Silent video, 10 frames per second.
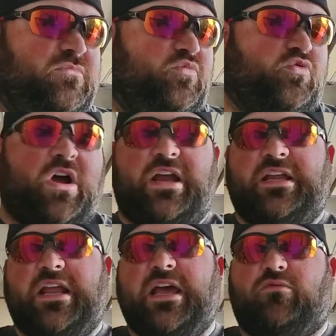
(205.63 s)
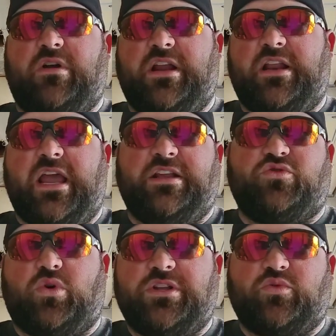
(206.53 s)
Ryan had rented a
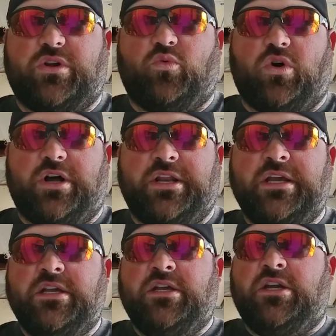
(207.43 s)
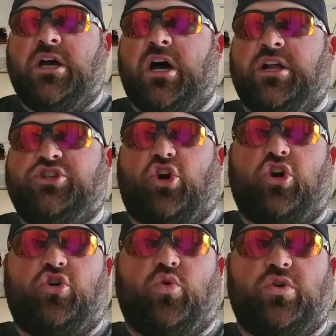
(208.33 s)
2021
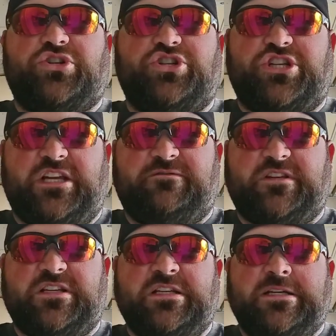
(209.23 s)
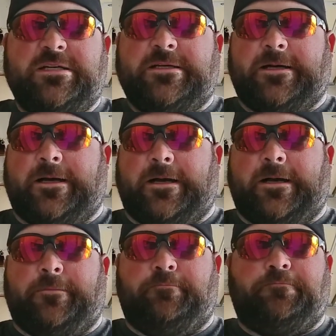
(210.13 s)
Dark Horse Chieftain,
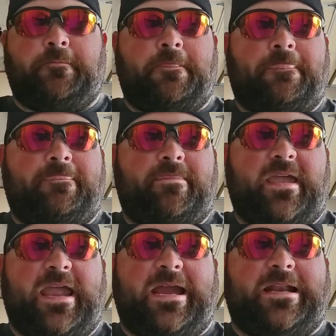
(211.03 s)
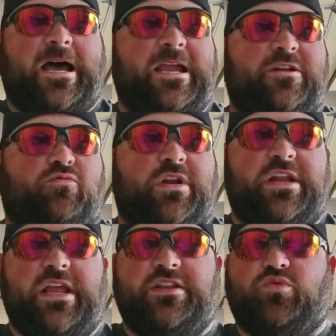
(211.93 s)
and I had
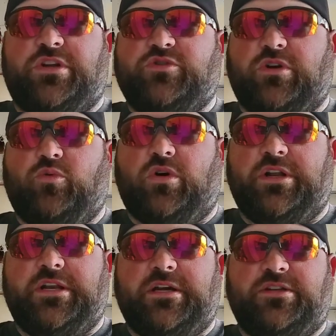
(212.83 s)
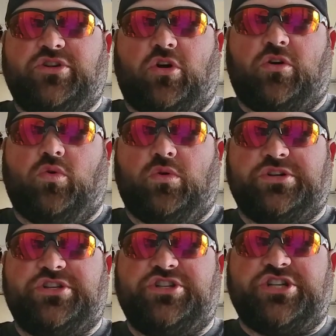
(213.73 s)
rented a 2021 Dark
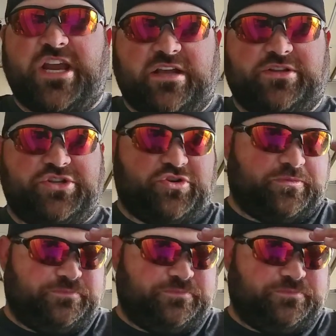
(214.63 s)
Horse Challenger.